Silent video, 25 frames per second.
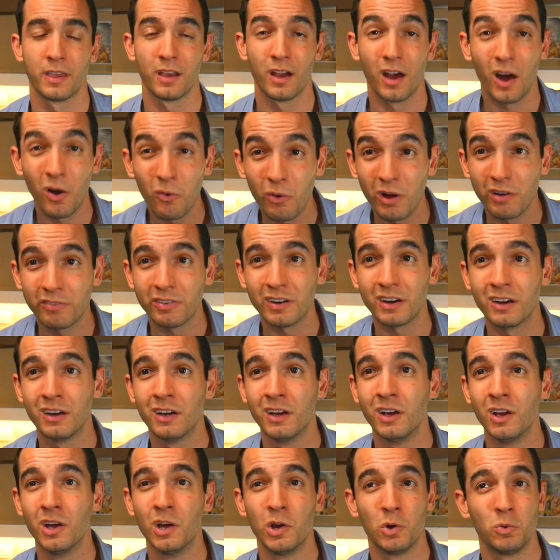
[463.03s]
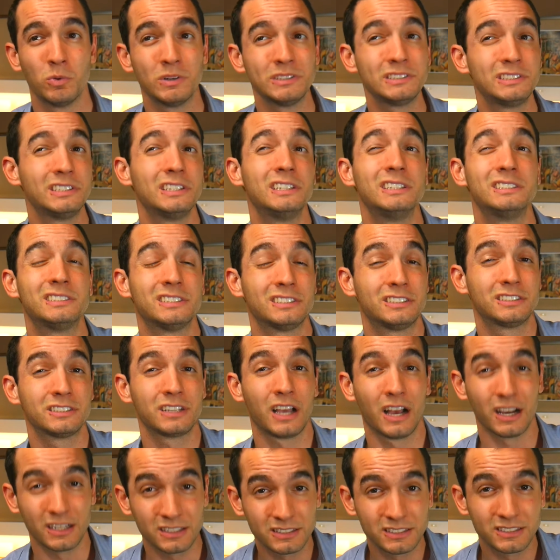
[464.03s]
However, once it is
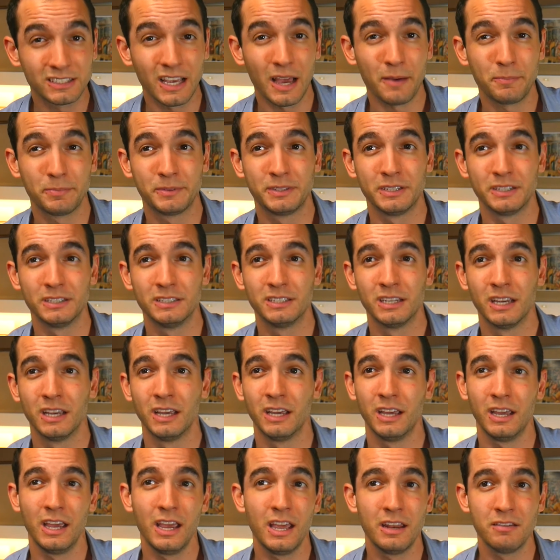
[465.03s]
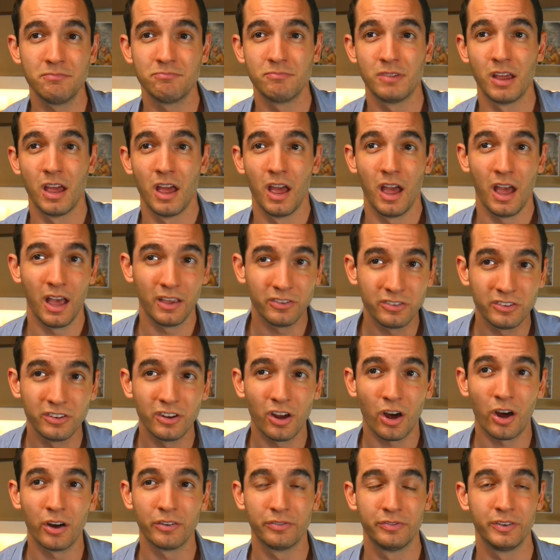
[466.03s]
accepted, and as in
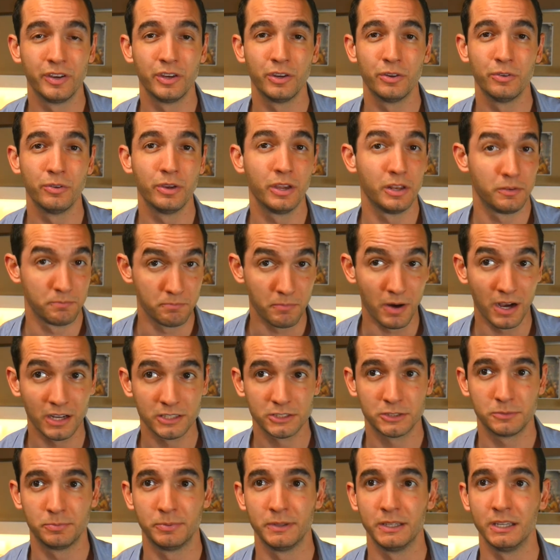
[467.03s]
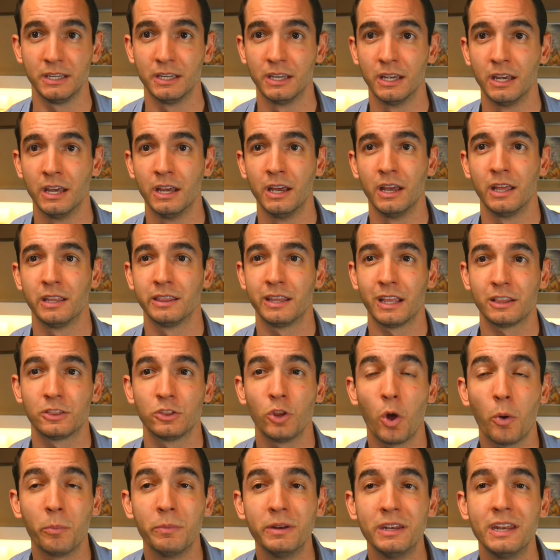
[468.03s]
our view it must be, that
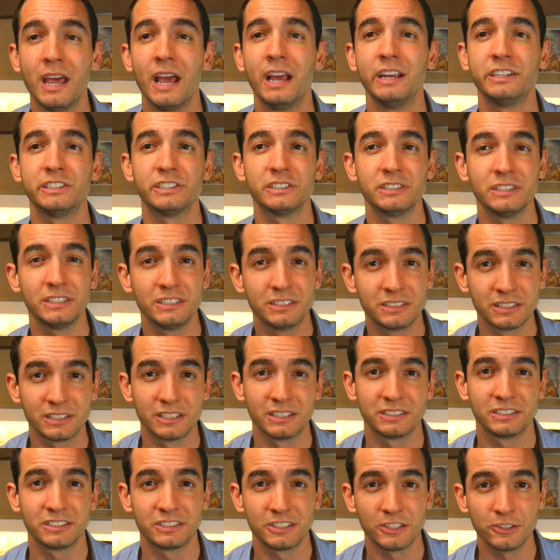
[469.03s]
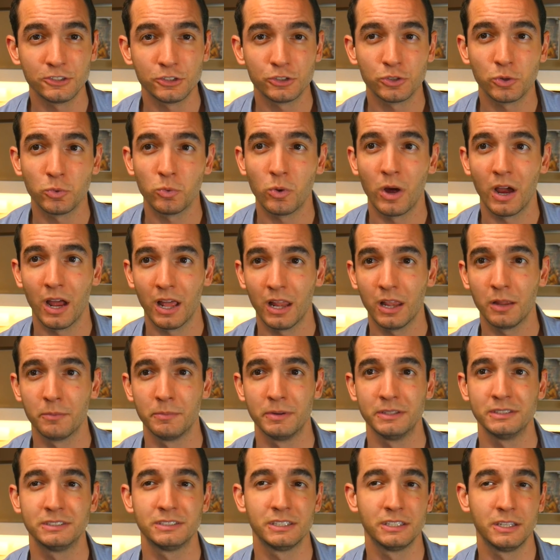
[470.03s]
nomination is an essential
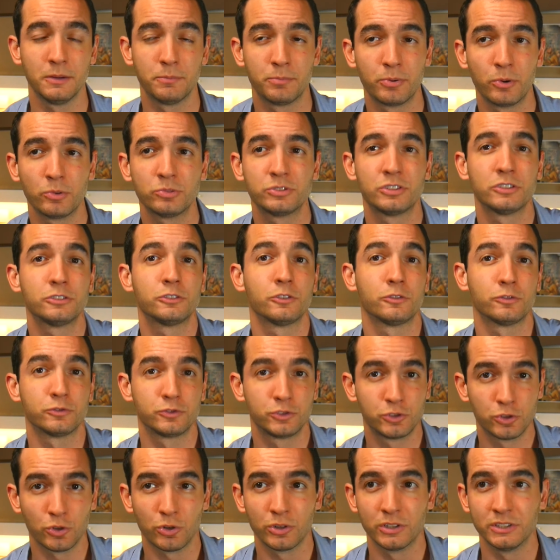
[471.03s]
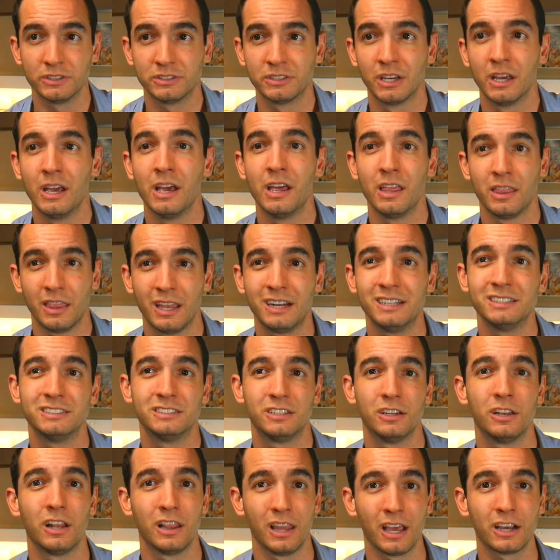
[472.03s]
element in the process of choice, that is
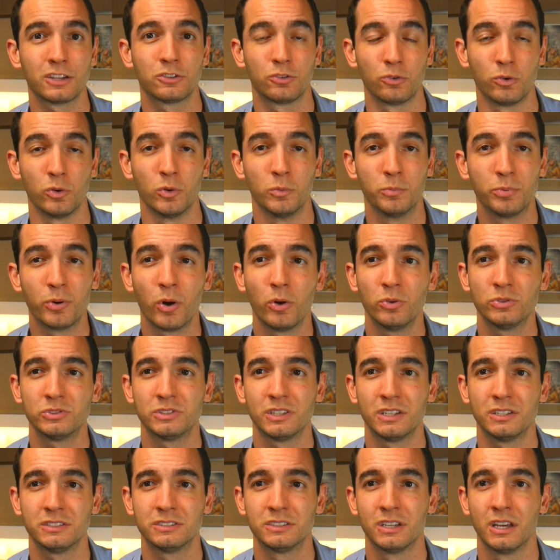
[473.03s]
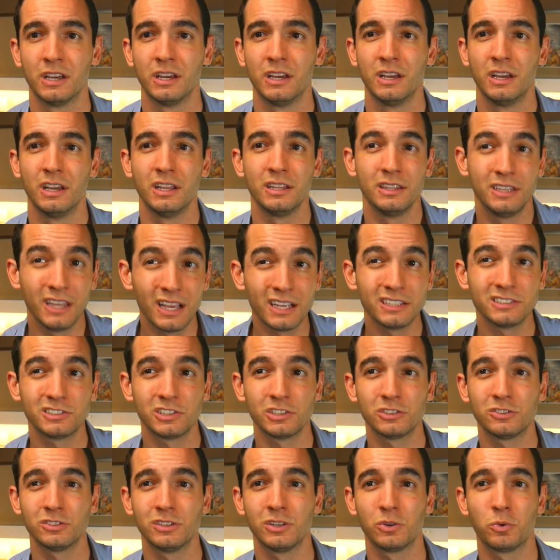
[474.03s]
the electoral process, the
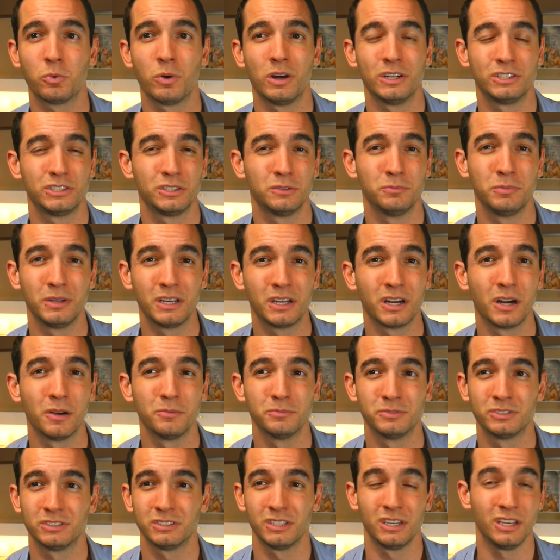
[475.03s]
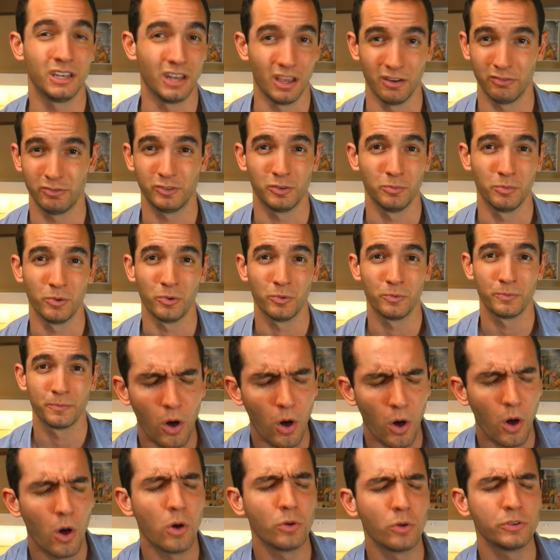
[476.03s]
answer to the question becomes inevitable.
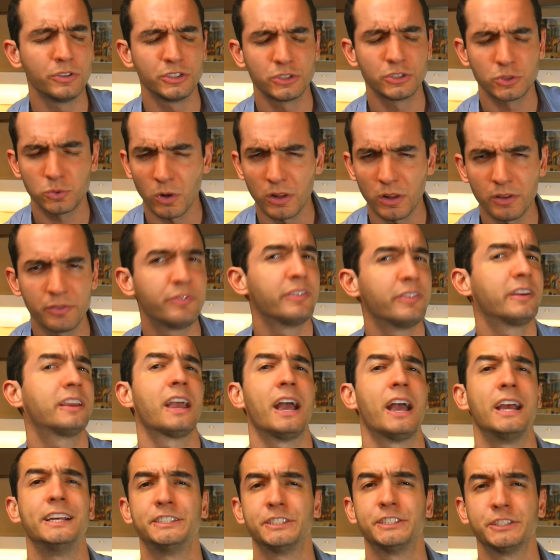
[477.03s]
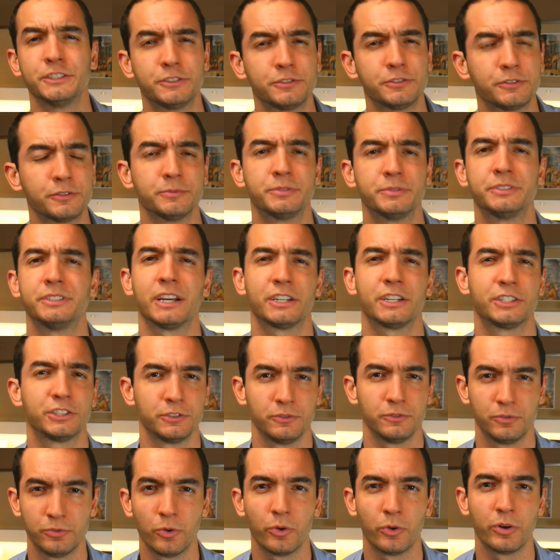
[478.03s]
All disqualifications from section
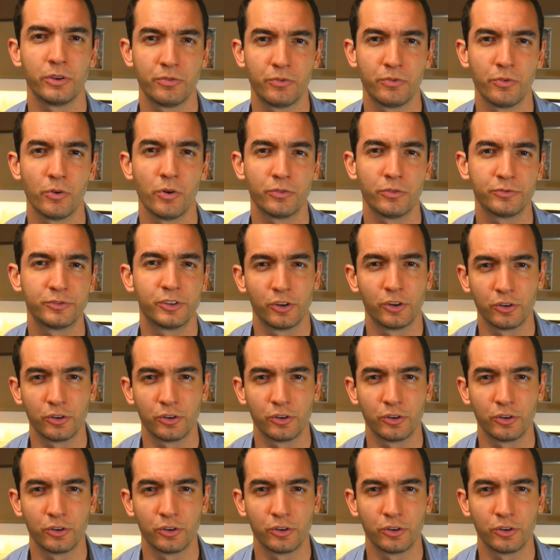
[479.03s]
44 of the